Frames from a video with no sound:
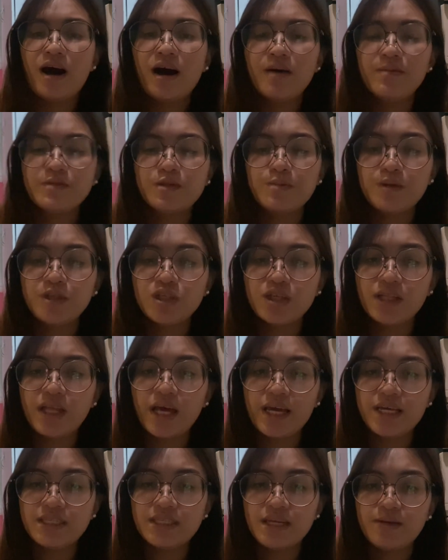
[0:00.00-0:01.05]

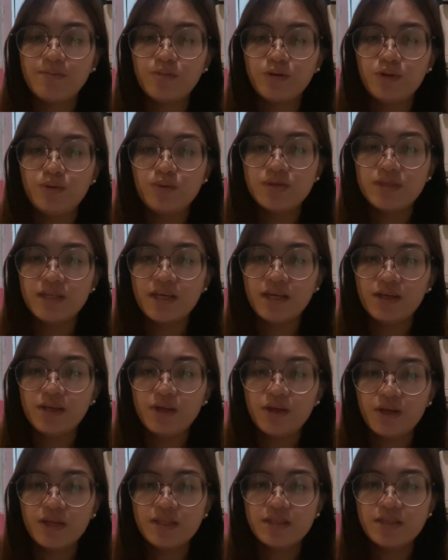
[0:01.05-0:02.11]
specialize in producing
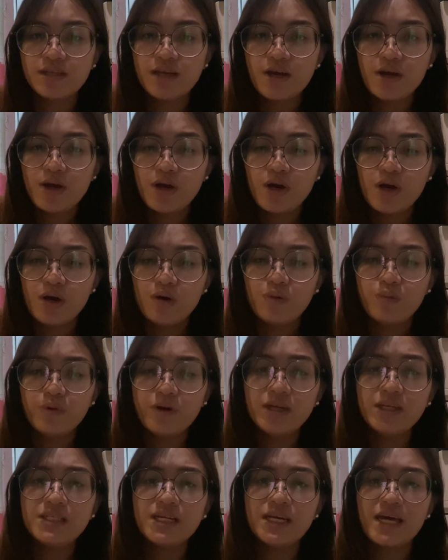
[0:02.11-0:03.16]
goods
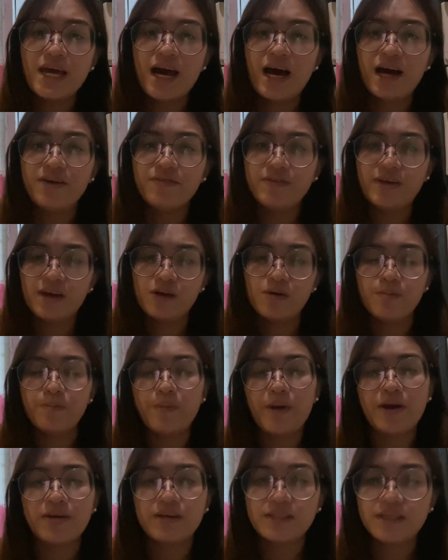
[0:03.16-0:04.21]
where they have a
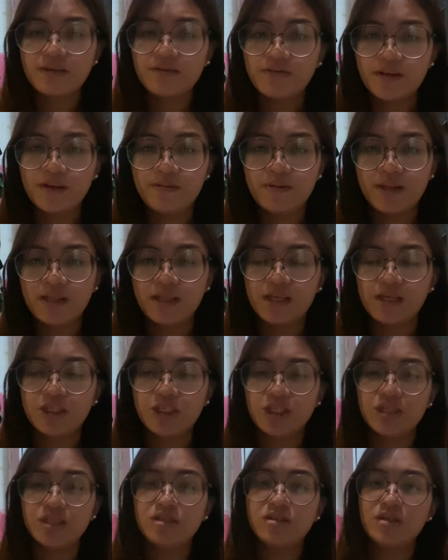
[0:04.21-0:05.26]
comparative
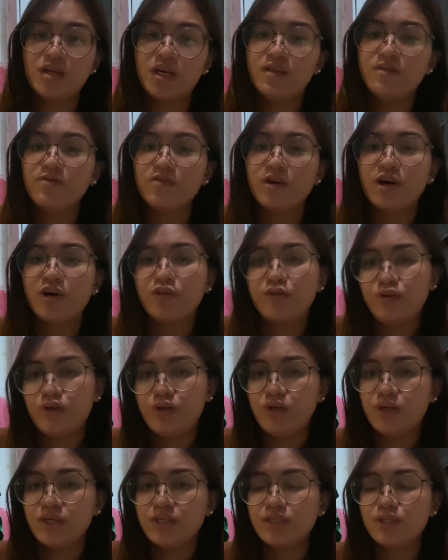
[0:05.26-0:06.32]
advantage in trade for other
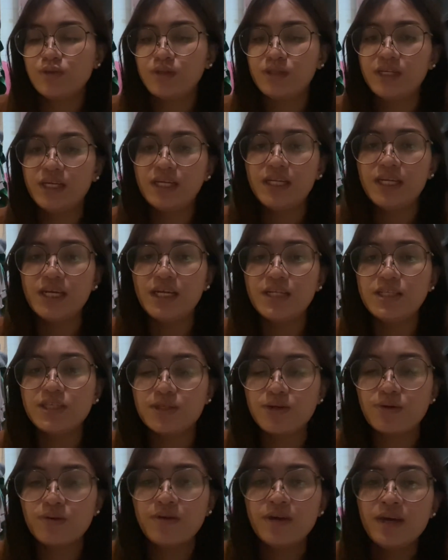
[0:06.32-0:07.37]
goods, so leading
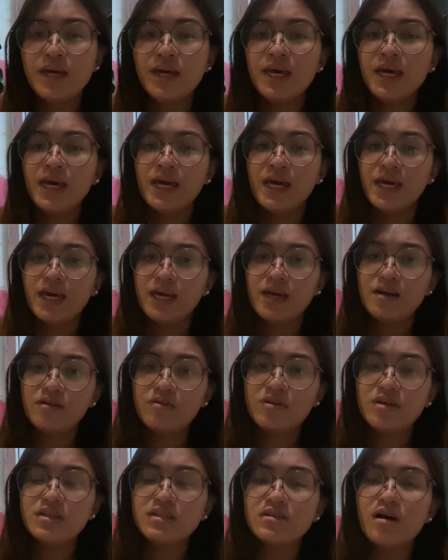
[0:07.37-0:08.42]
to
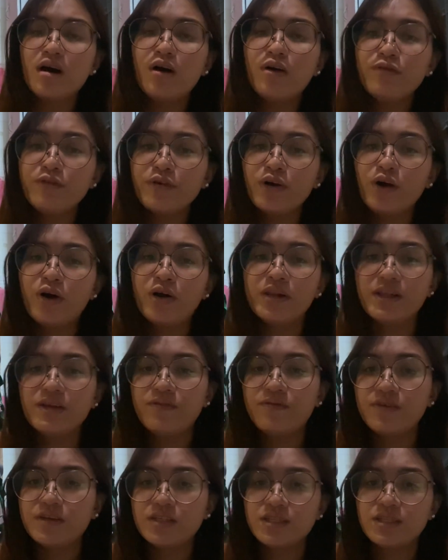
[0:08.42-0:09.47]
increased overall
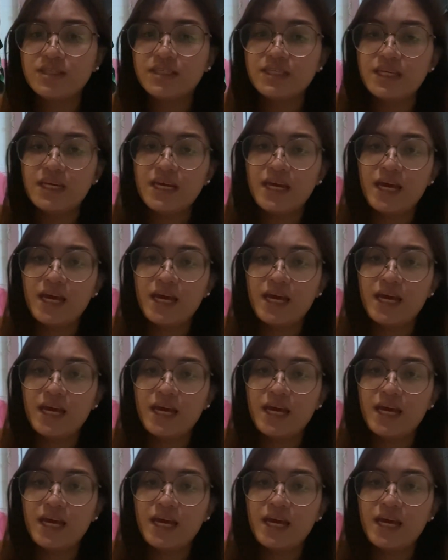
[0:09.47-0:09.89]
efficiency